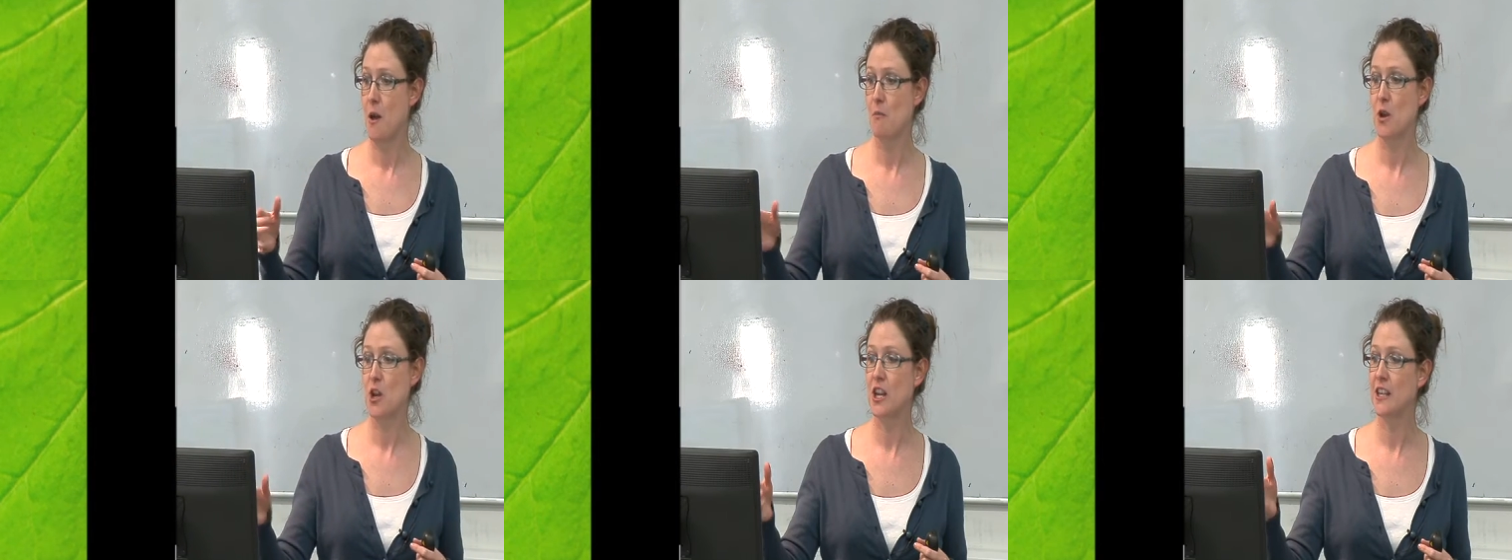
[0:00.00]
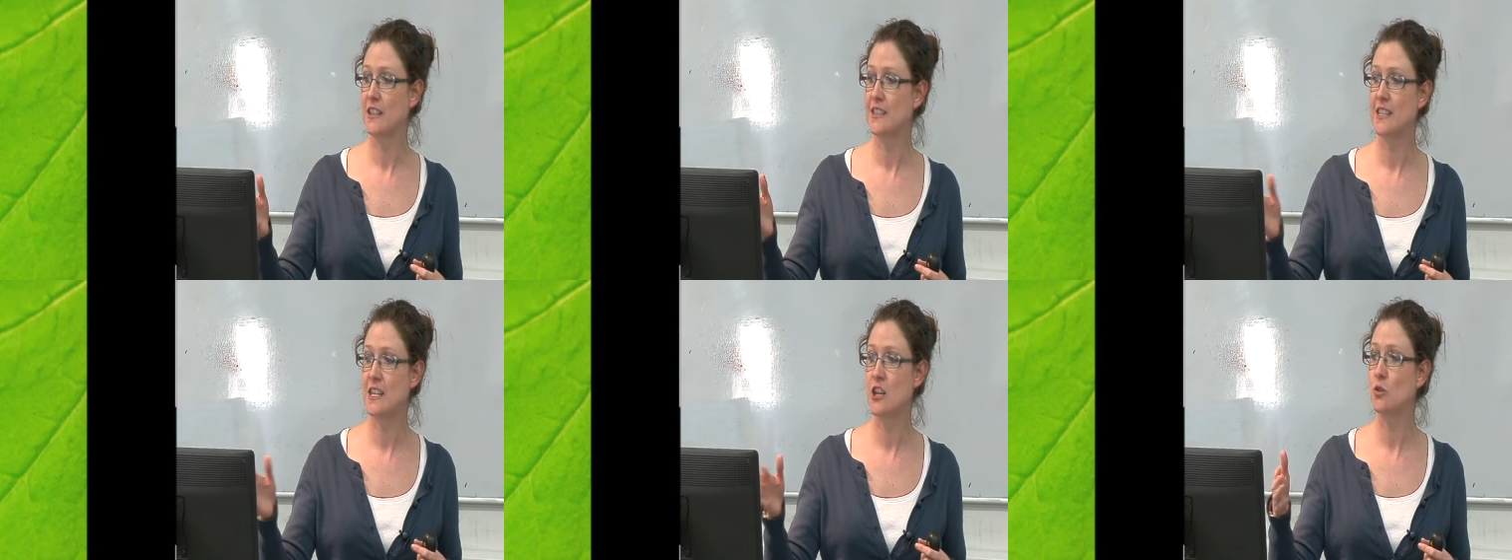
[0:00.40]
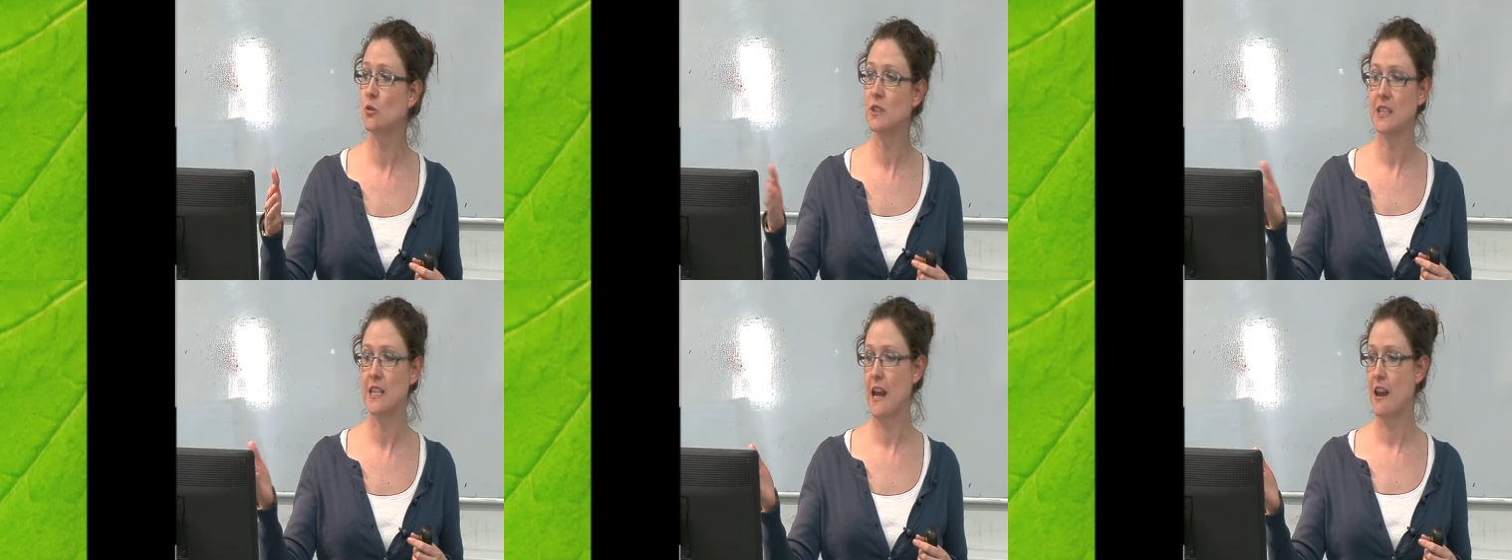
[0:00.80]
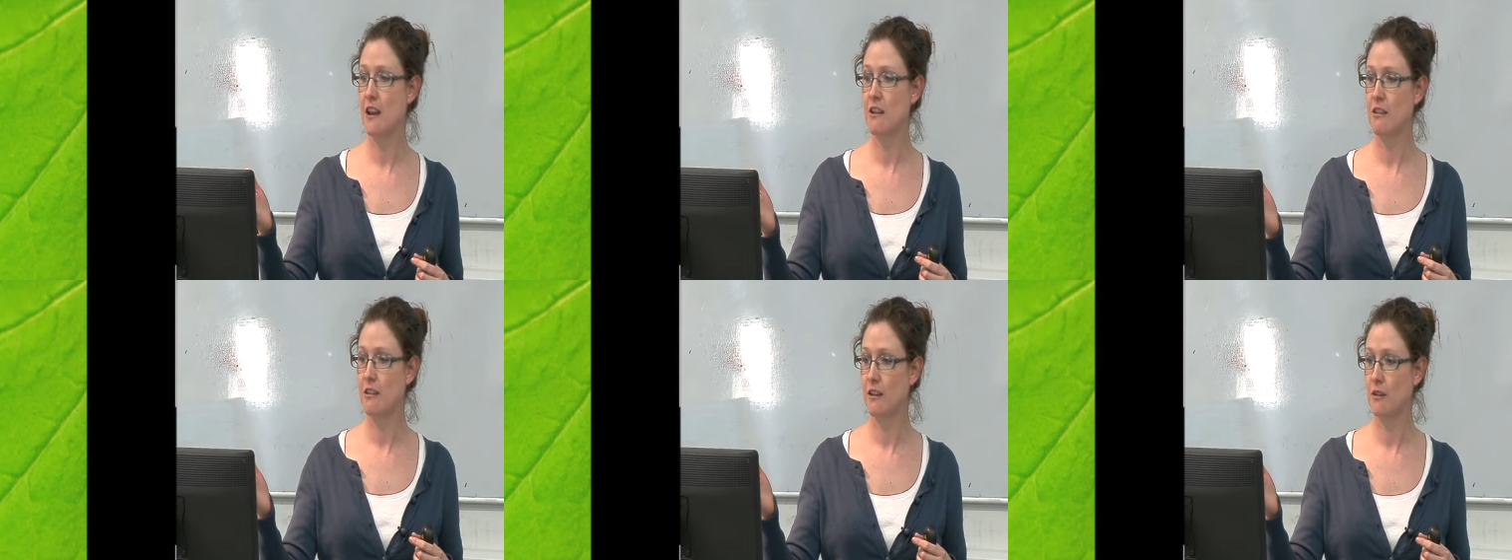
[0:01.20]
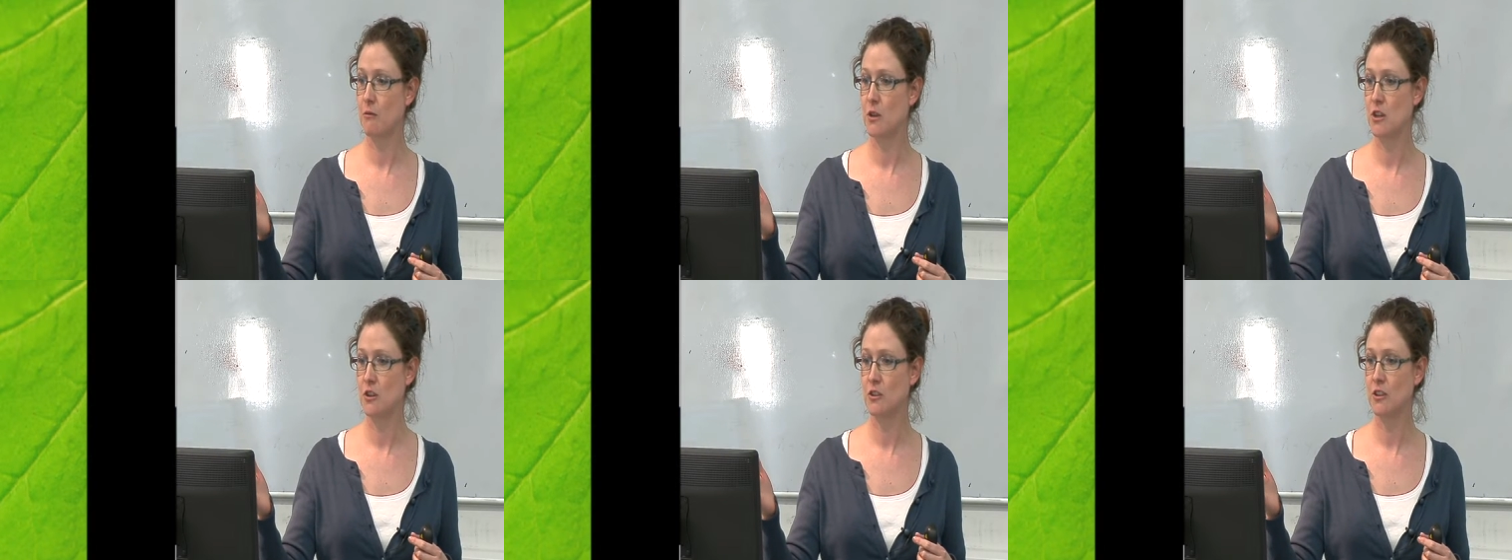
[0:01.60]
but you can see you don't see anything
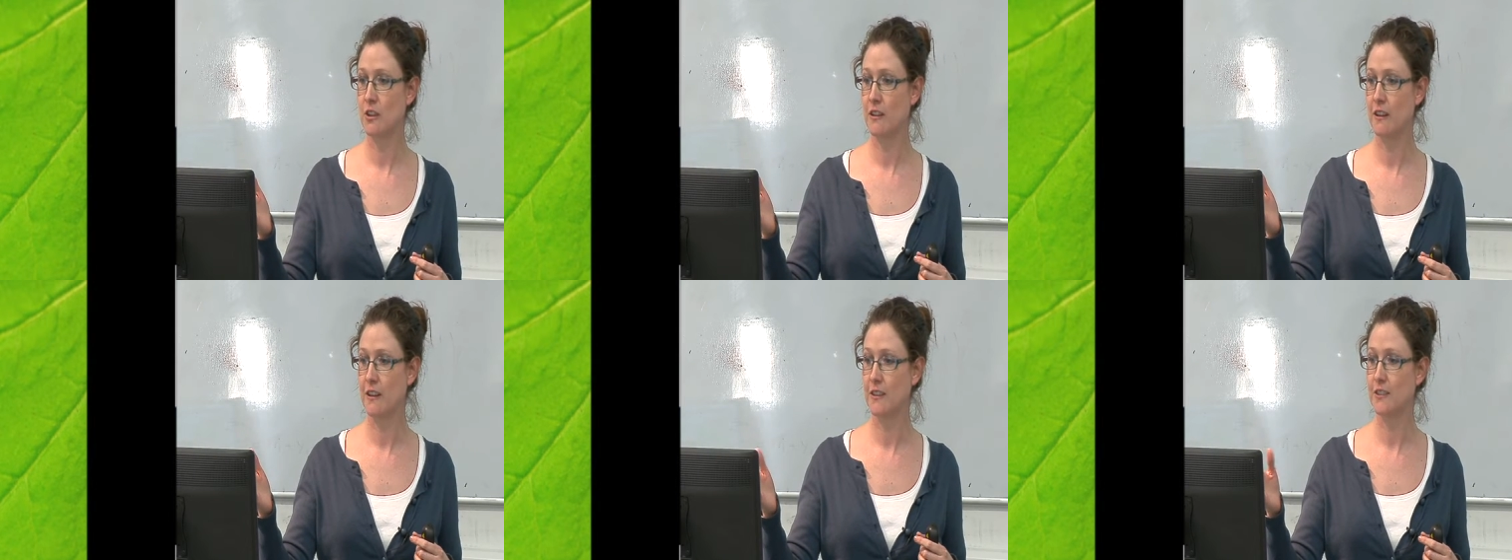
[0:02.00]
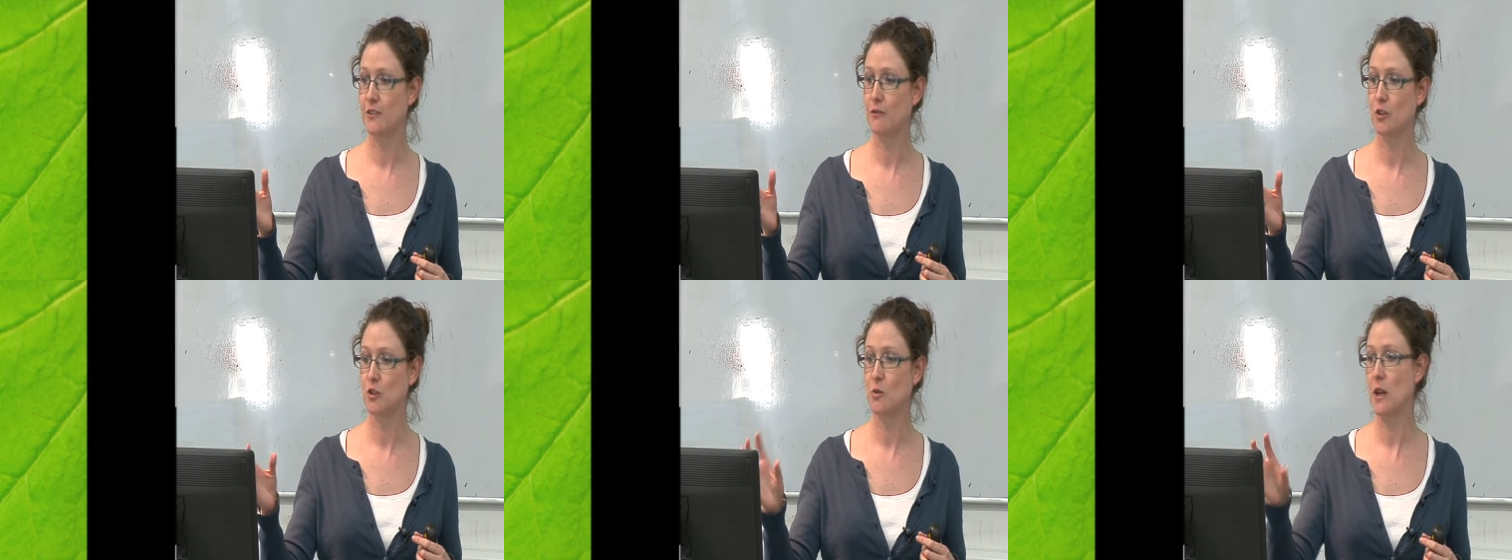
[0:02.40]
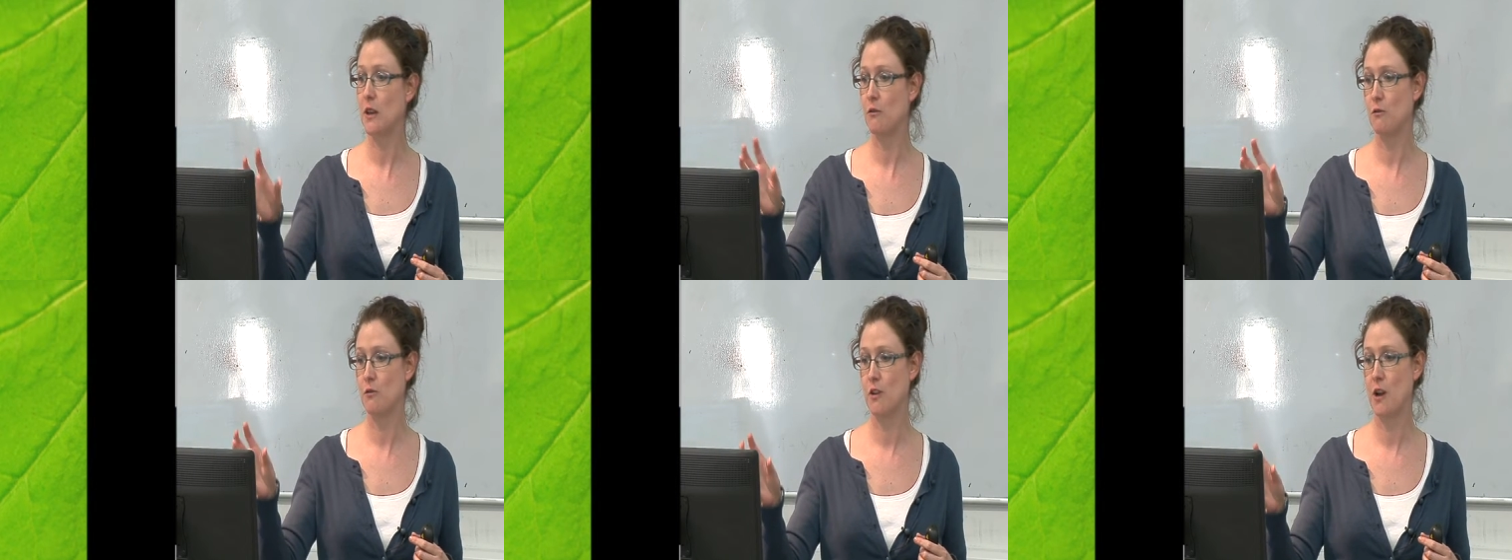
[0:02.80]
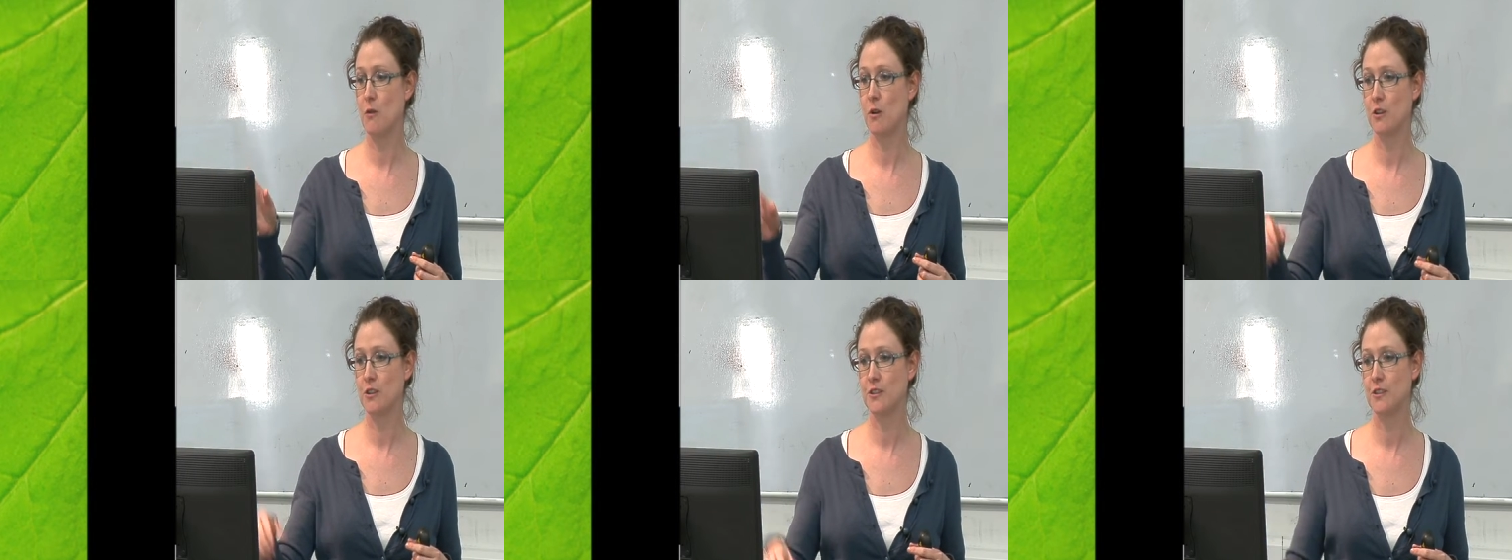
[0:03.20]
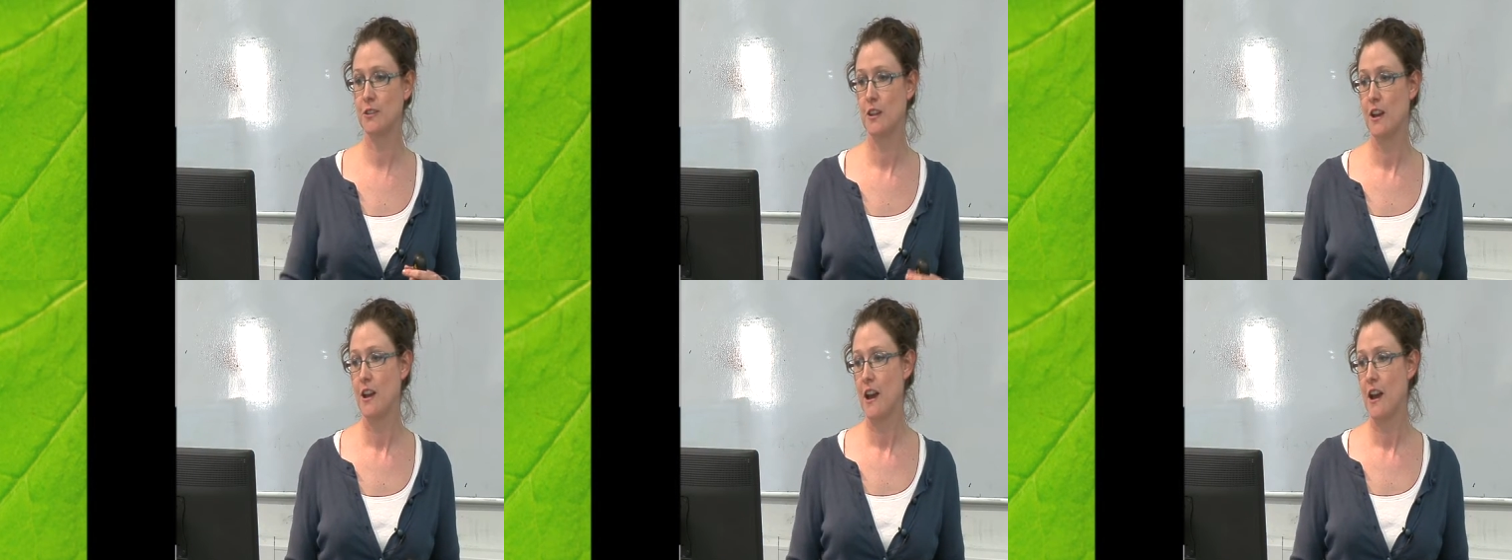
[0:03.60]
when you're doing this for 24 hours.